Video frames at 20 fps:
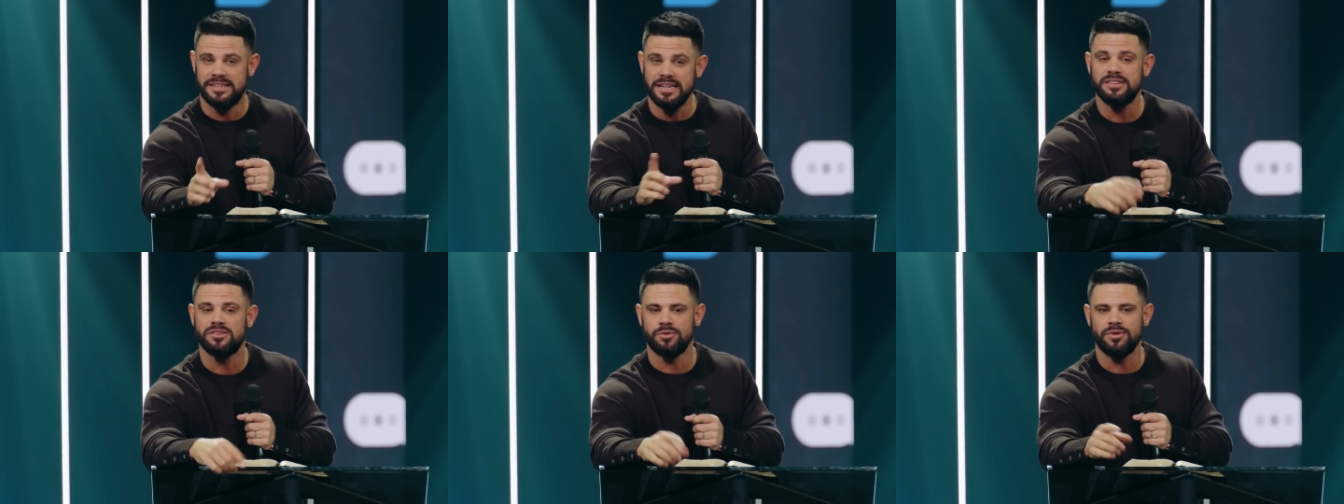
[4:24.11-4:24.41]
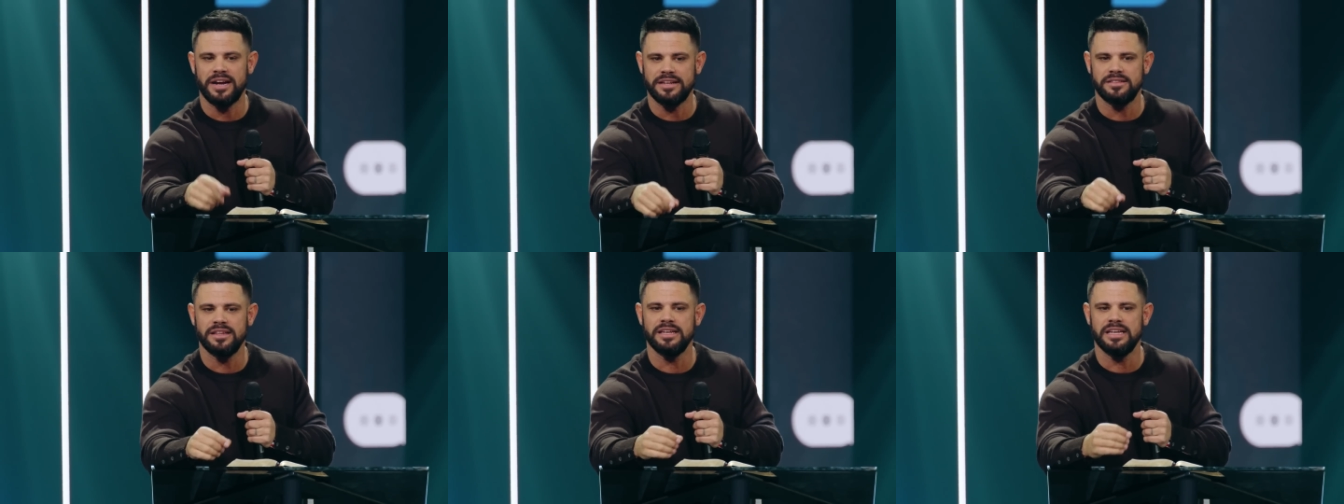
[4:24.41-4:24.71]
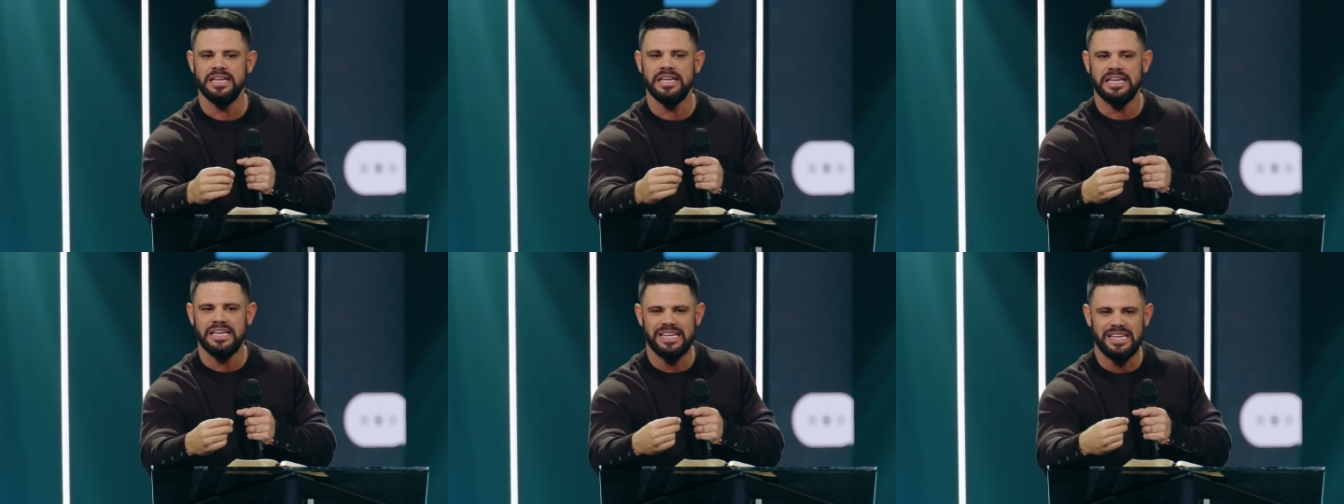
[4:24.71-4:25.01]
did the right
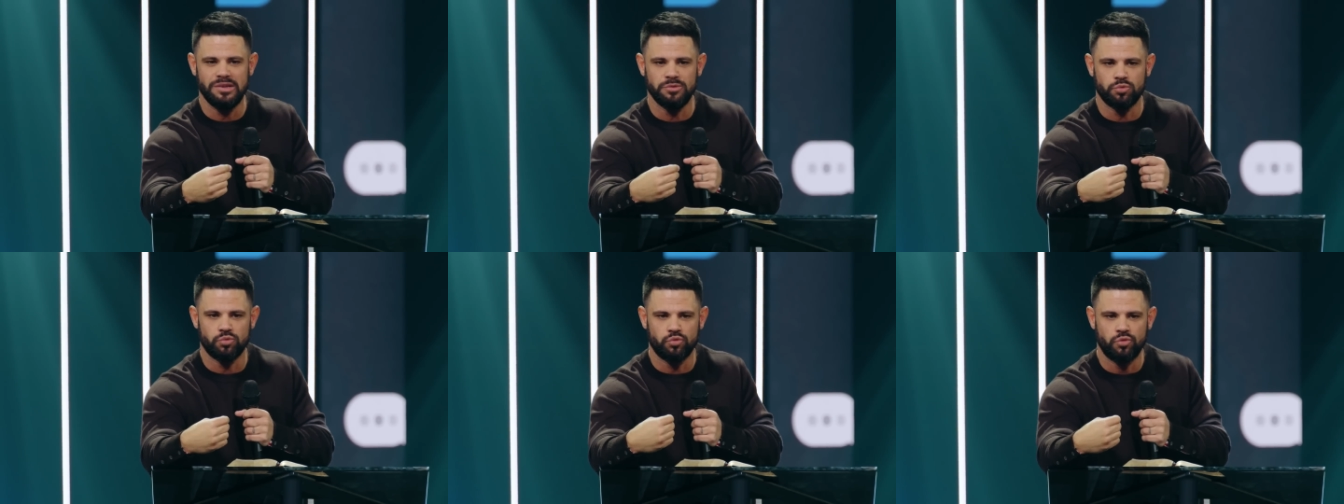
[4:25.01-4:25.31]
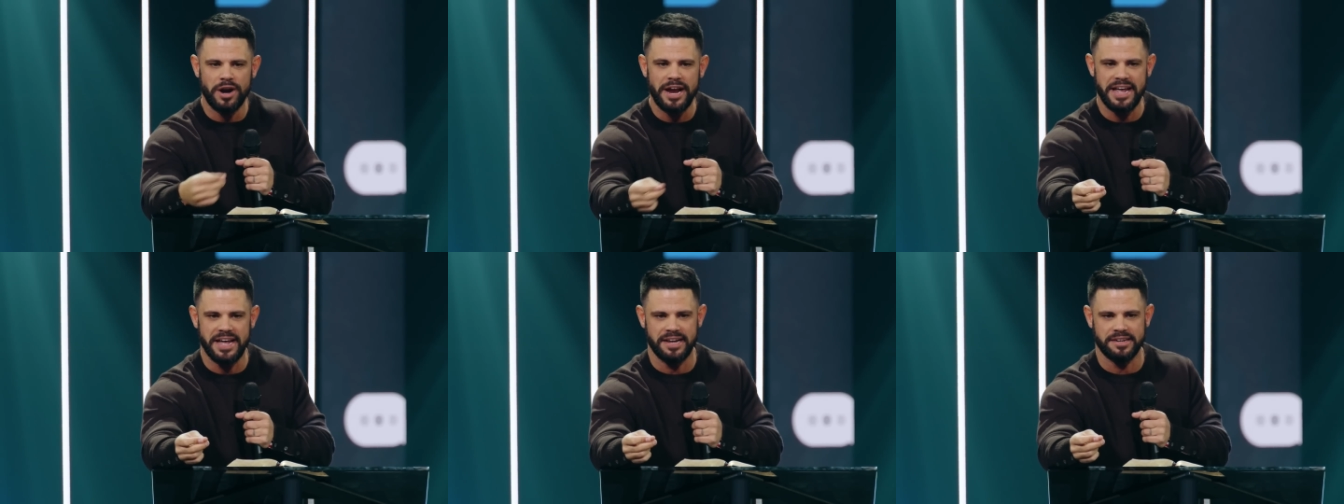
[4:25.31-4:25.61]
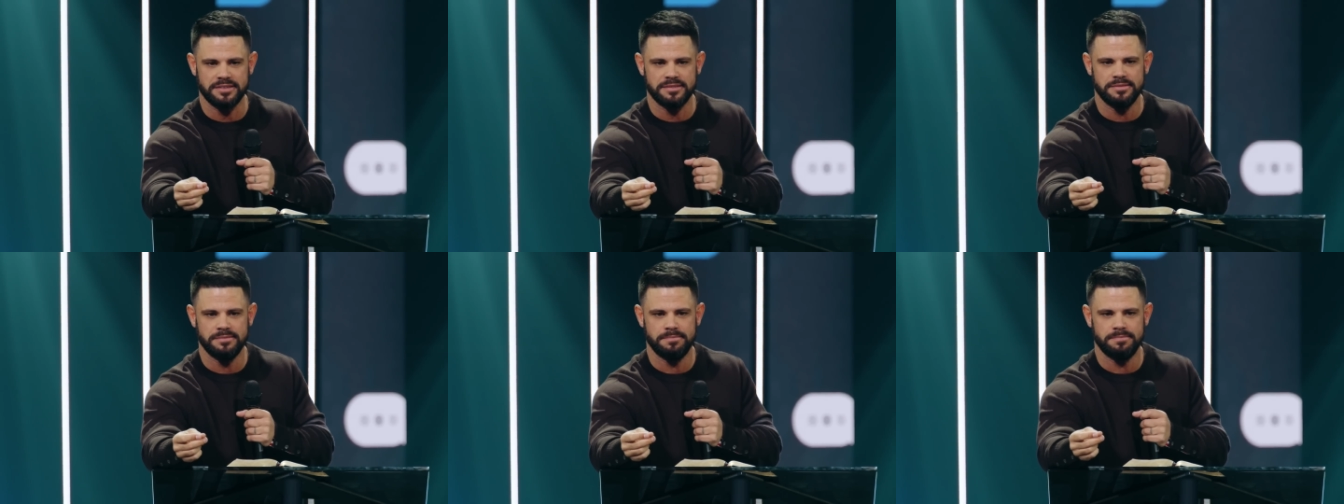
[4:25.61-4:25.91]
thing. He
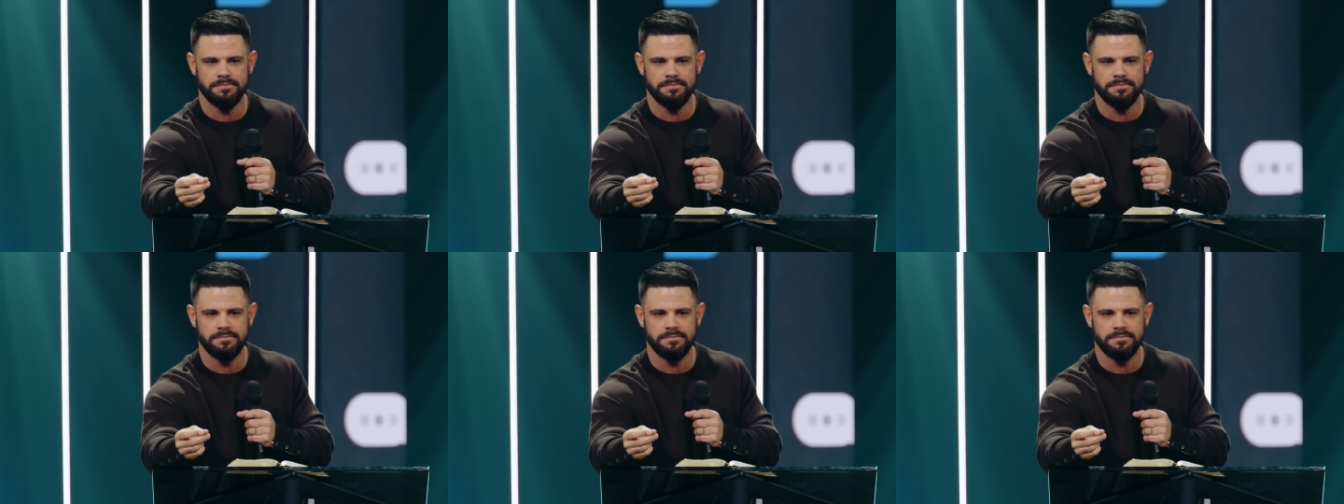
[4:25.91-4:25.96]
ran.